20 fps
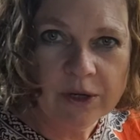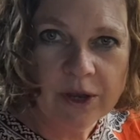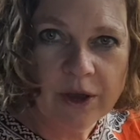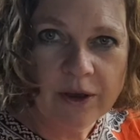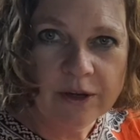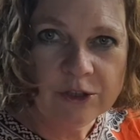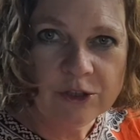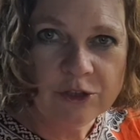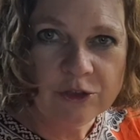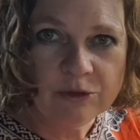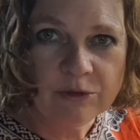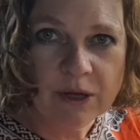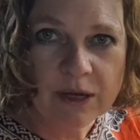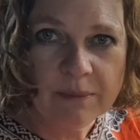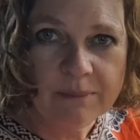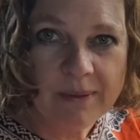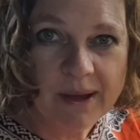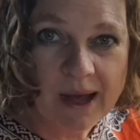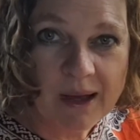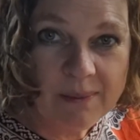going to
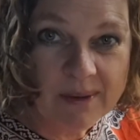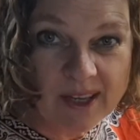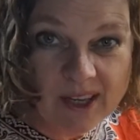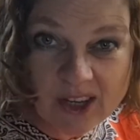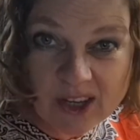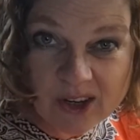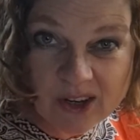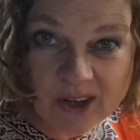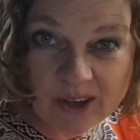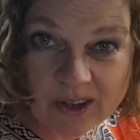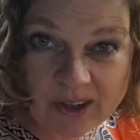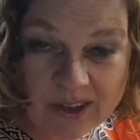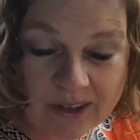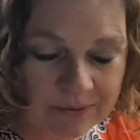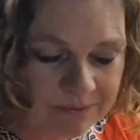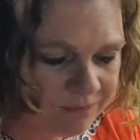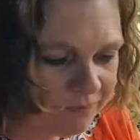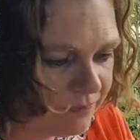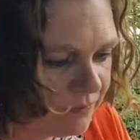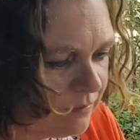barbecue.
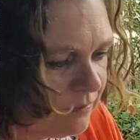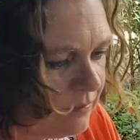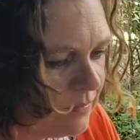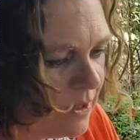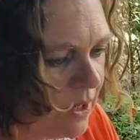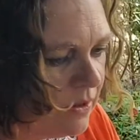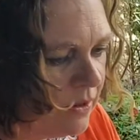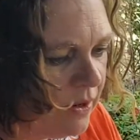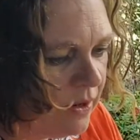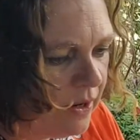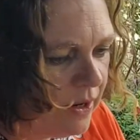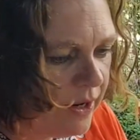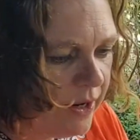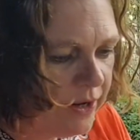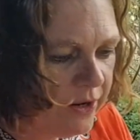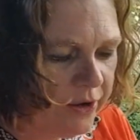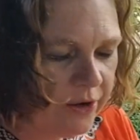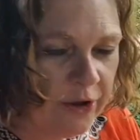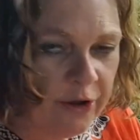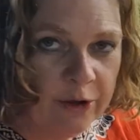And
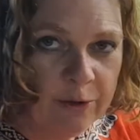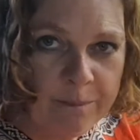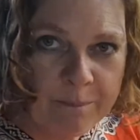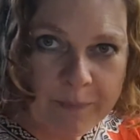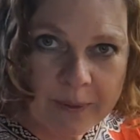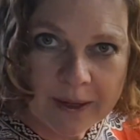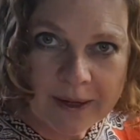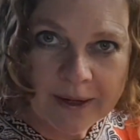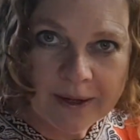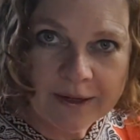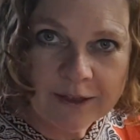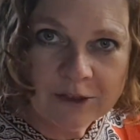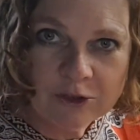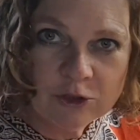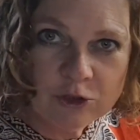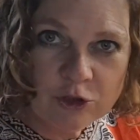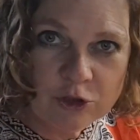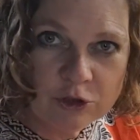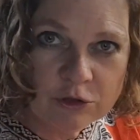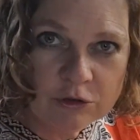I hope
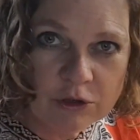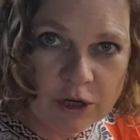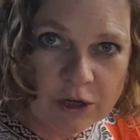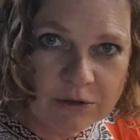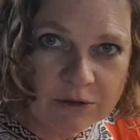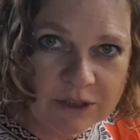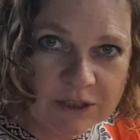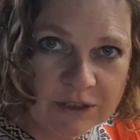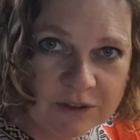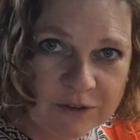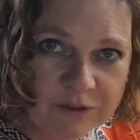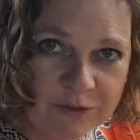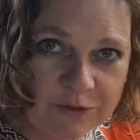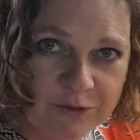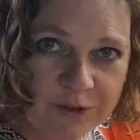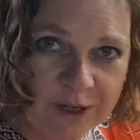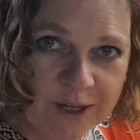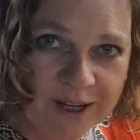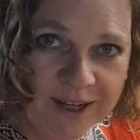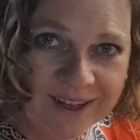Churro is
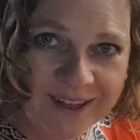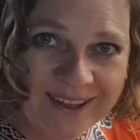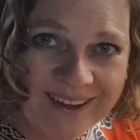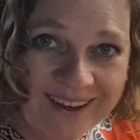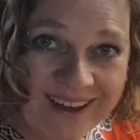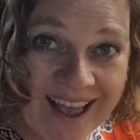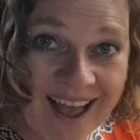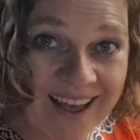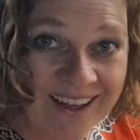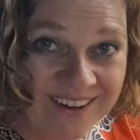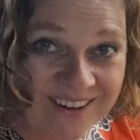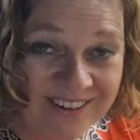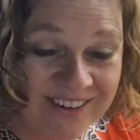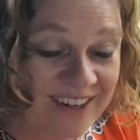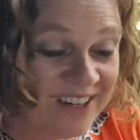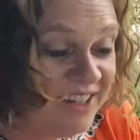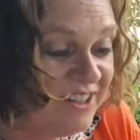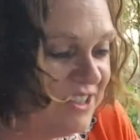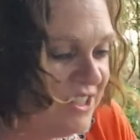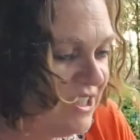feeling hungry,
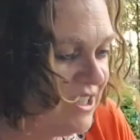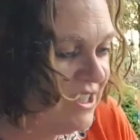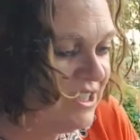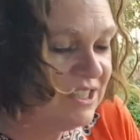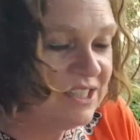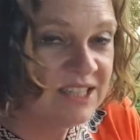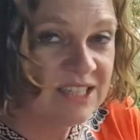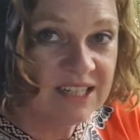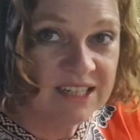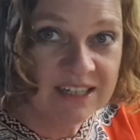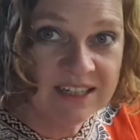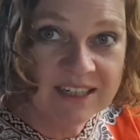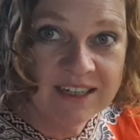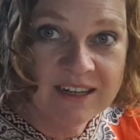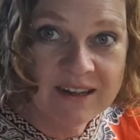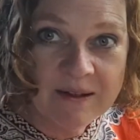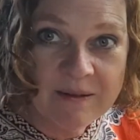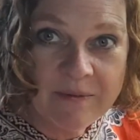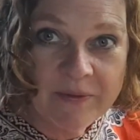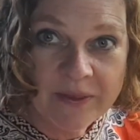because there's a
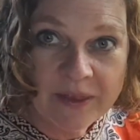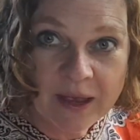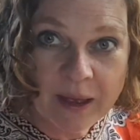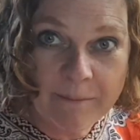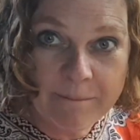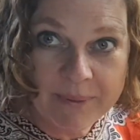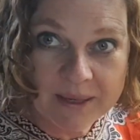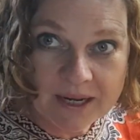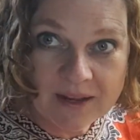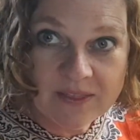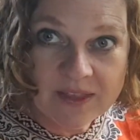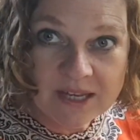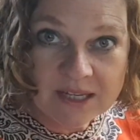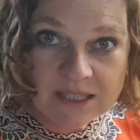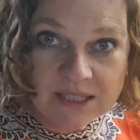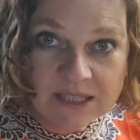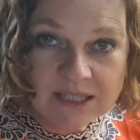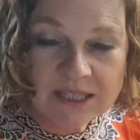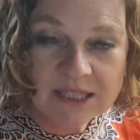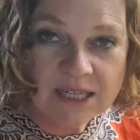bit of
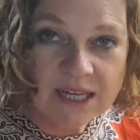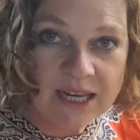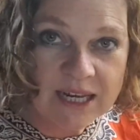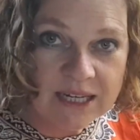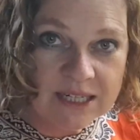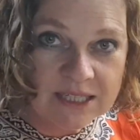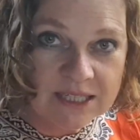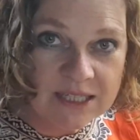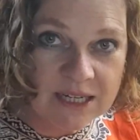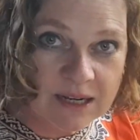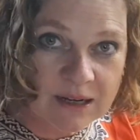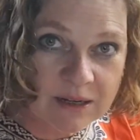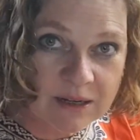this, and